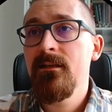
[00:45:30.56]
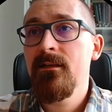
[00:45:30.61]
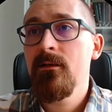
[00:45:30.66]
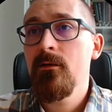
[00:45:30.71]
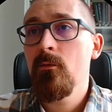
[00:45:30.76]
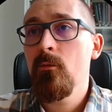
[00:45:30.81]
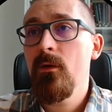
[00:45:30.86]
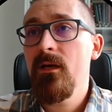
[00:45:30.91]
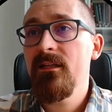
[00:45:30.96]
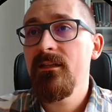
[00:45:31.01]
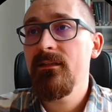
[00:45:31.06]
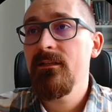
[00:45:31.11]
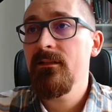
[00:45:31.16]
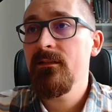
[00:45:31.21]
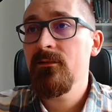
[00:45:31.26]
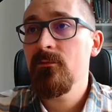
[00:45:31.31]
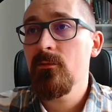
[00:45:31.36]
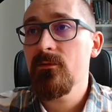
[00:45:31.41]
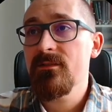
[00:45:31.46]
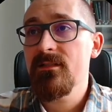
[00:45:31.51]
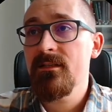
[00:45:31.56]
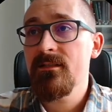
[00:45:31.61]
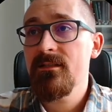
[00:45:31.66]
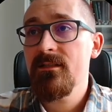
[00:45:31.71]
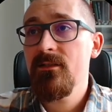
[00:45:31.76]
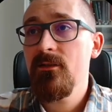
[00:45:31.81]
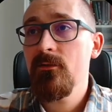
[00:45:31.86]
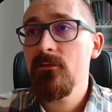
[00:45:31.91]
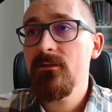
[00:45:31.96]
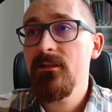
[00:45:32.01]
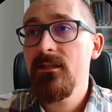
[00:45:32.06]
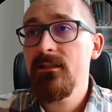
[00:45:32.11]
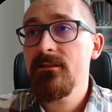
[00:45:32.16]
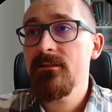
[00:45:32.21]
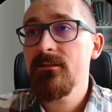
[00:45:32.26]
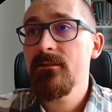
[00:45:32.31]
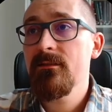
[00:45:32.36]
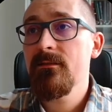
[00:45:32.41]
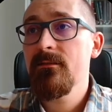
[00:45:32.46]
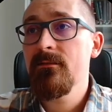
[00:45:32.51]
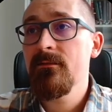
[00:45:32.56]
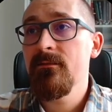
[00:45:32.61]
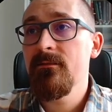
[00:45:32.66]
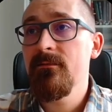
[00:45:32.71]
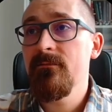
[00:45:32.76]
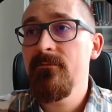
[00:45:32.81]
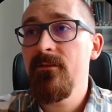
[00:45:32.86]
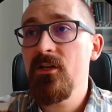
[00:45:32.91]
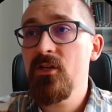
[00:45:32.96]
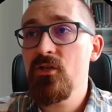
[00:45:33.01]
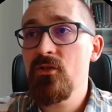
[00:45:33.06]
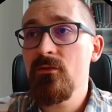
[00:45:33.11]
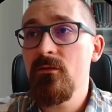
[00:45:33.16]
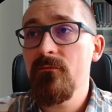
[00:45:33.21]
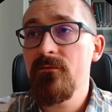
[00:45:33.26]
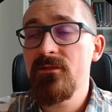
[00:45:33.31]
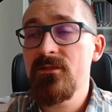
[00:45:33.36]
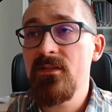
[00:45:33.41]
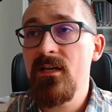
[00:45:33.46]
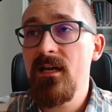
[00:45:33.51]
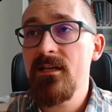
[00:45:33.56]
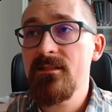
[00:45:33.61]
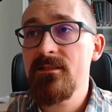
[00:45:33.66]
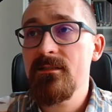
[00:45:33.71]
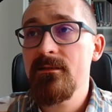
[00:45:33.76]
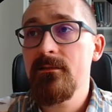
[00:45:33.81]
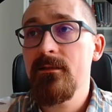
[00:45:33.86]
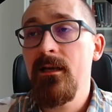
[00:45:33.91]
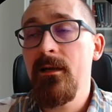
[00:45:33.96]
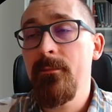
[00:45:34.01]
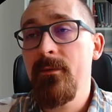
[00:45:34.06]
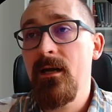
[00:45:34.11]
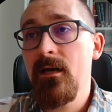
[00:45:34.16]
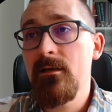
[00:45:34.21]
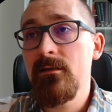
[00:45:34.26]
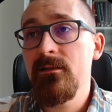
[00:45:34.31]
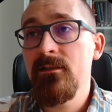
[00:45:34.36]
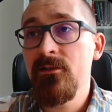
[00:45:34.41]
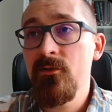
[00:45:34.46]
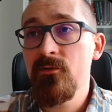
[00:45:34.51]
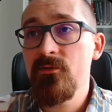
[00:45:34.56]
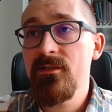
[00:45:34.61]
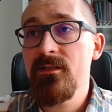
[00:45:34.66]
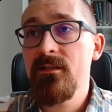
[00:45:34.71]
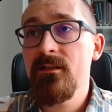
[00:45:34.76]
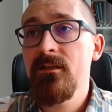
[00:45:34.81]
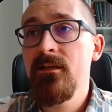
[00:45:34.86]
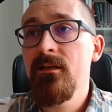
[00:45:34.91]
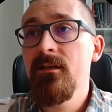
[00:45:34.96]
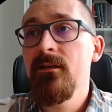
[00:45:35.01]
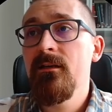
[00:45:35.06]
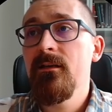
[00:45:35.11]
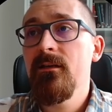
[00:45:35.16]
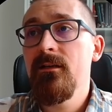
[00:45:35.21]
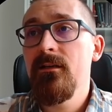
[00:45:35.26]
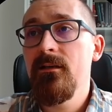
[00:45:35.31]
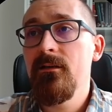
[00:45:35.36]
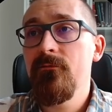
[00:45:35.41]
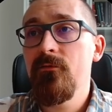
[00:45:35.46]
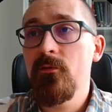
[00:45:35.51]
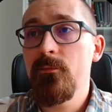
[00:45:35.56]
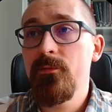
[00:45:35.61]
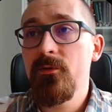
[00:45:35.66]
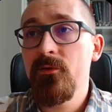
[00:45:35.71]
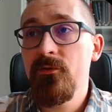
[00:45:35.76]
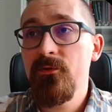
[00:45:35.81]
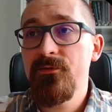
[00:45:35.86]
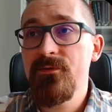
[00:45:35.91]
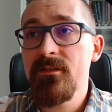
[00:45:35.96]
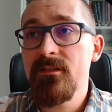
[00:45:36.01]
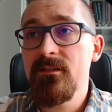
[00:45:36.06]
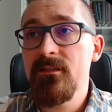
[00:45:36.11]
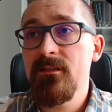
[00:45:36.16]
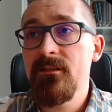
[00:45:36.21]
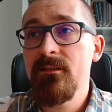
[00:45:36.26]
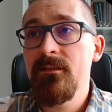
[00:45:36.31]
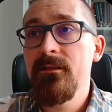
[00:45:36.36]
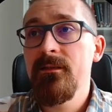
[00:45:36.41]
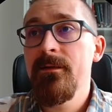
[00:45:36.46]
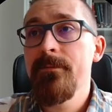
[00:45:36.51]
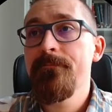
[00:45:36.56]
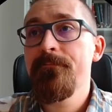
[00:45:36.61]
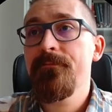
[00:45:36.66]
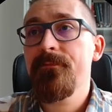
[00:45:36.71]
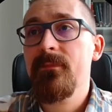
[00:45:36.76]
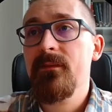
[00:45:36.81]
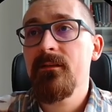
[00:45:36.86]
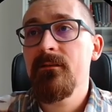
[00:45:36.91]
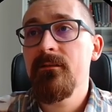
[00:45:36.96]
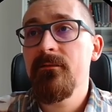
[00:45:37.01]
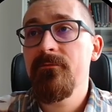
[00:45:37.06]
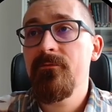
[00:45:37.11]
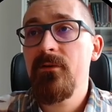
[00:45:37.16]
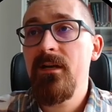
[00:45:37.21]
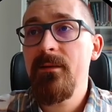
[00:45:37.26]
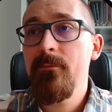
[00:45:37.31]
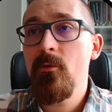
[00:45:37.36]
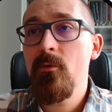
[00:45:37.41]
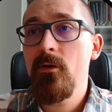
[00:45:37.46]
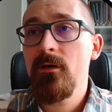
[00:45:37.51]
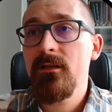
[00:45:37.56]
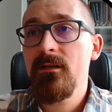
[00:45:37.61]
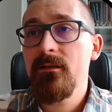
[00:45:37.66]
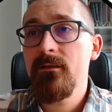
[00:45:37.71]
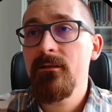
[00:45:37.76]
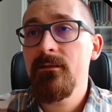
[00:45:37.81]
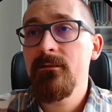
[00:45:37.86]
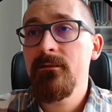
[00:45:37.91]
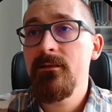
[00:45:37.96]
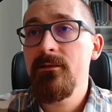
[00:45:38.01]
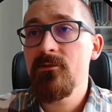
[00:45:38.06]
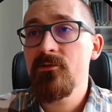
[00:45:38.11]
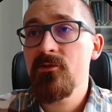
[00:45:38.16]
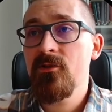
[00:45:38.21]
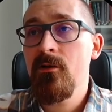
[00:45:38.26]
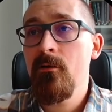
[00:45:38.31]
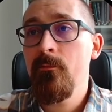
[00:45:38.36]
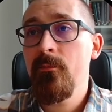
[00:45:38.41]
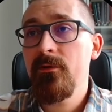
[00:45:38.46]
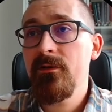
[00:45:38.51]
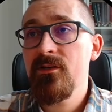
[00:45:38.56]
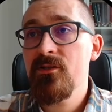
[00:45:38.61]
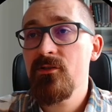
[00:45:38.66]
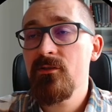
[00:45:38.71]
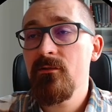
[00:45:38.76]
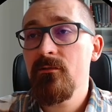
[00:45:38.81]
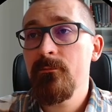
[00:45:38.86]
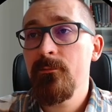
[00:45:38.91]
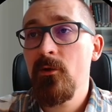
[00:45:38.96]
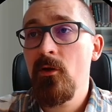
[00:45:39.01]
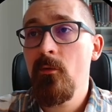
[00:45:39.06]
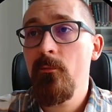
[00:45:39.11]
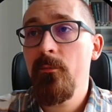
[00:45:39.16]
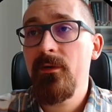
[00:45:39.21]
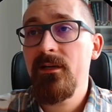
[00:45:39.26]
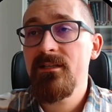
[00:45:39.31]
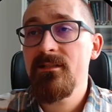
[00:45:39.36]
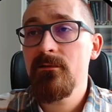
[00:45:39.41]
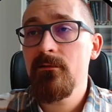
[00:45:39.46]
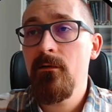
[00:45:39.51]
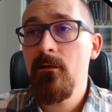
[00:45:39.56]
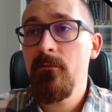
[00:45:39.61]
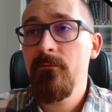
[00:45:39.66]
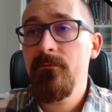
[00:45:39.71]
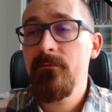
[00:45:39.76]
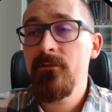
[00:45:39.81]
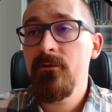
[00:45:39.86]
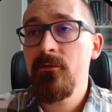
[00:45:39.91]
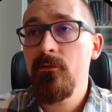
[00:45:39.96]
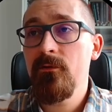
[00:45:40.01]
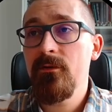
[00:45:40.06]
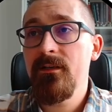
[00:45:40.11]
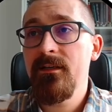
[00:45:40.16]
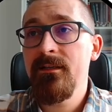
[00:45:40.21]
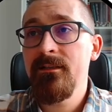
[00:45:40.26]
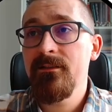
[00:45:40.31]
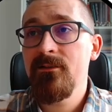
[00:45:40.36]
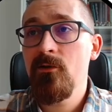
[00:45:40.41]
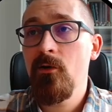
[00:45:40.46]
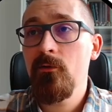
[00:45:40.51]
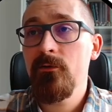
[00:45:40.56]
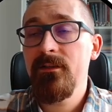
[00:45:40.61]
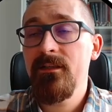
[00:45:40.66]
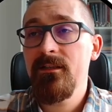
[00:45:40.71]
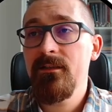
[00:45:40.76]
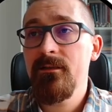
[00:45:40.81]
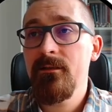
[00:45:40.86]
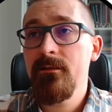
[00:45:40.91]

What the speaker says: when it was executed, the version of SAS I'm currently using for producing the framework. There's a comparison of your encoding